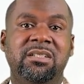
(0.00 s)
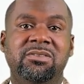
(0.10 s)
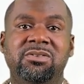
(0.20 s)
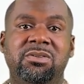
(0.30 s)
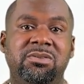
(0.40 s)

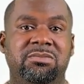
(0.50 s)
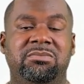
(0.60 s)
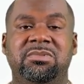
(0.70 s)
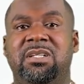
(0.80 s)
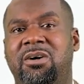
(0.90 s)
So
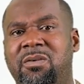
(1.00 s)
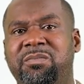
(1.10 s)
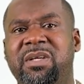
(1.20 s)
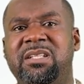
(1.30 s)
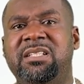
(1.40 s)
a
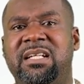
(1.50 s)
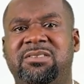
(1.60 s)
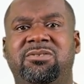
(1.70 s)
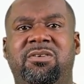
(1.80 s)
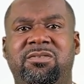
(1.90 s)
company,
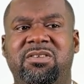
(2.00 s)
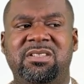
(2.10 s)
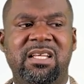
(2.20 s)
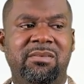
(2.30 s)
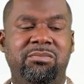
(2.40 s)
yes,
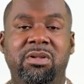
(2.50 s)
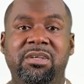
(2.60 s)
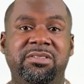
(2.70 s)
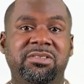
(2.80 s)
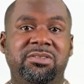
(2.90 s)
obviously
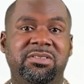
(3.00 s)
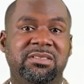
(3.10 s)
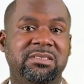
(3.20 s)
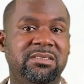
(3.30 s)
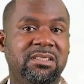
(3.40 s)
employ
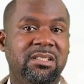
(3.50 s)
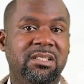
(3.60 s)
resources.